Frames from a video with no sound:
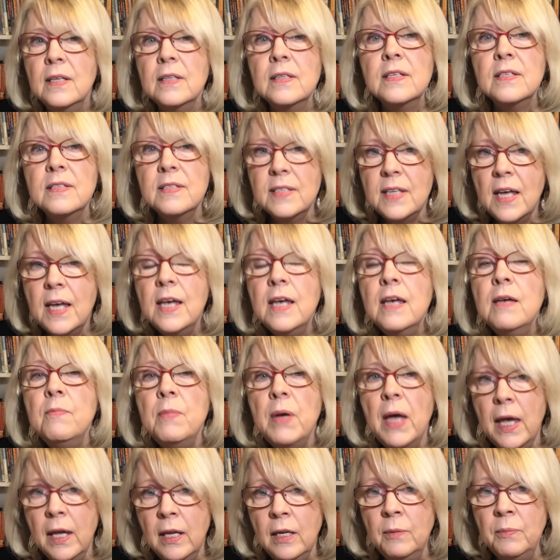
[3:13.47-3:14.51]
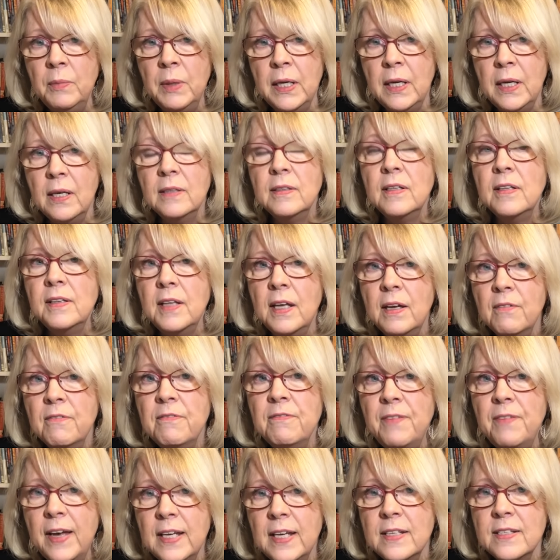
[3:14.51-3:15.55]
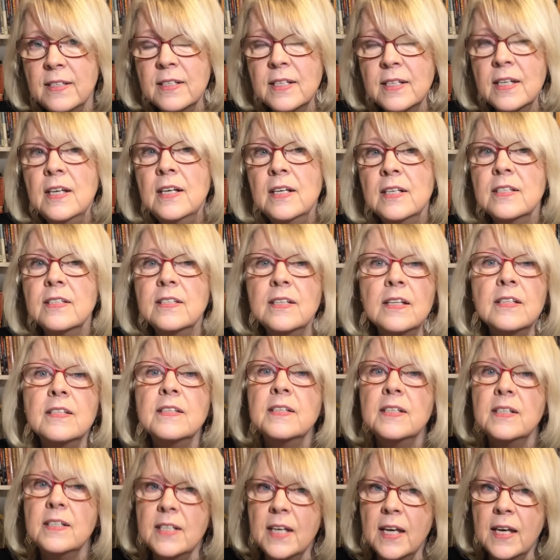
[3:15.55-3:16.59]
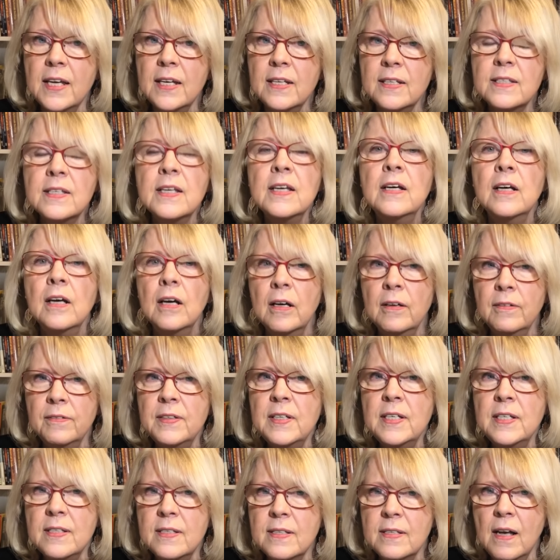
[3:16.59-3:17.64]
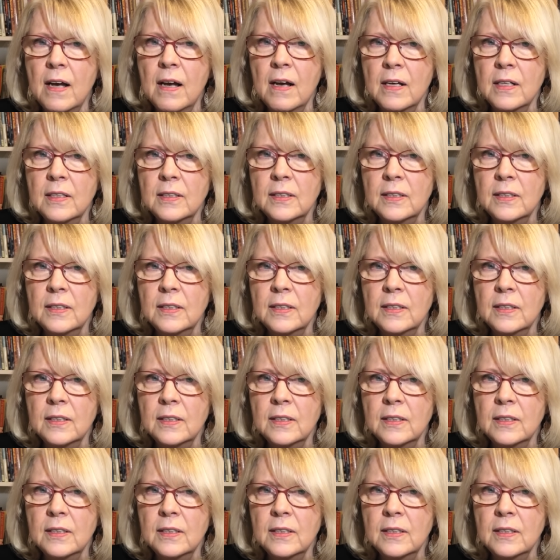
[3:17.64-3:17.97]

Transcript: the same enemy that they have faced since the days of Esau.